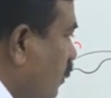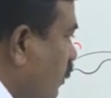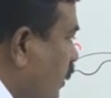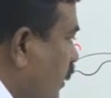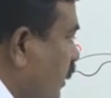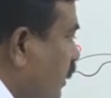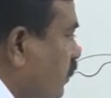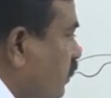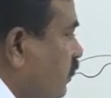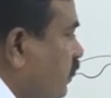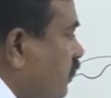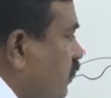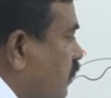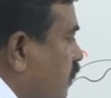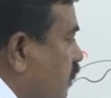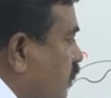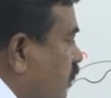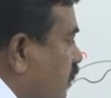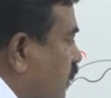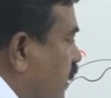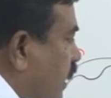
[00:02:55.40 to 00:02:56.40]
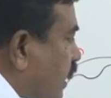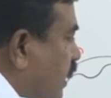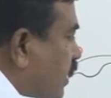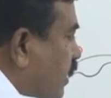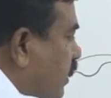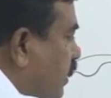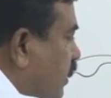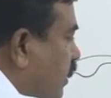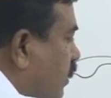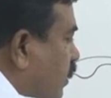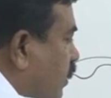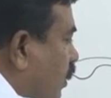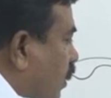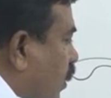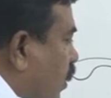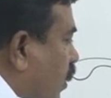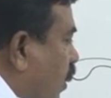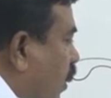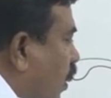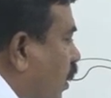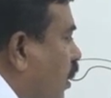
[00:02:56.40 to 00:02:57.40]
Then that
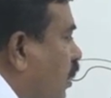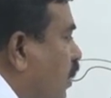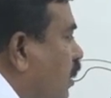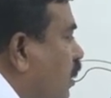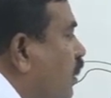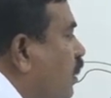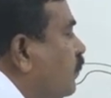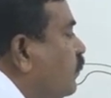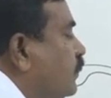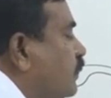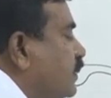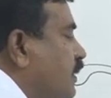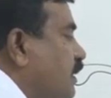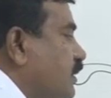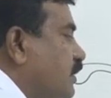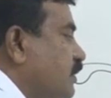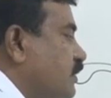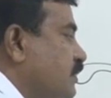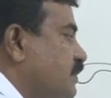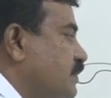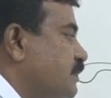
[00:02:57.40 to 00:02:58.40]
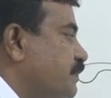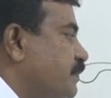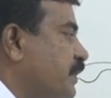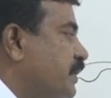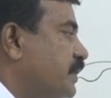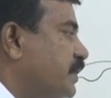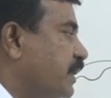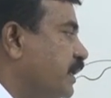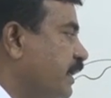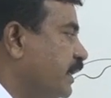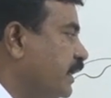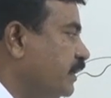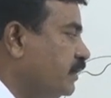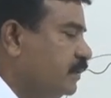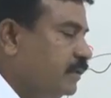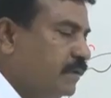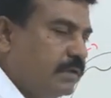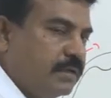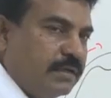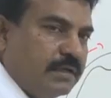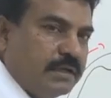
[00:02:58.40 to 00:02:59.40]
horn of
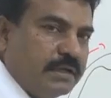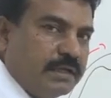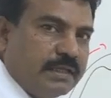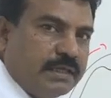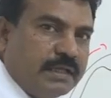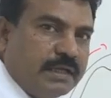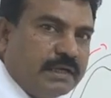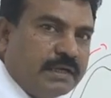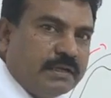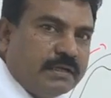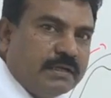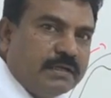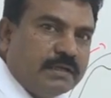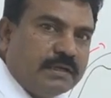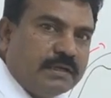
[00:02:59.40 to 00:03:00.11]
specially that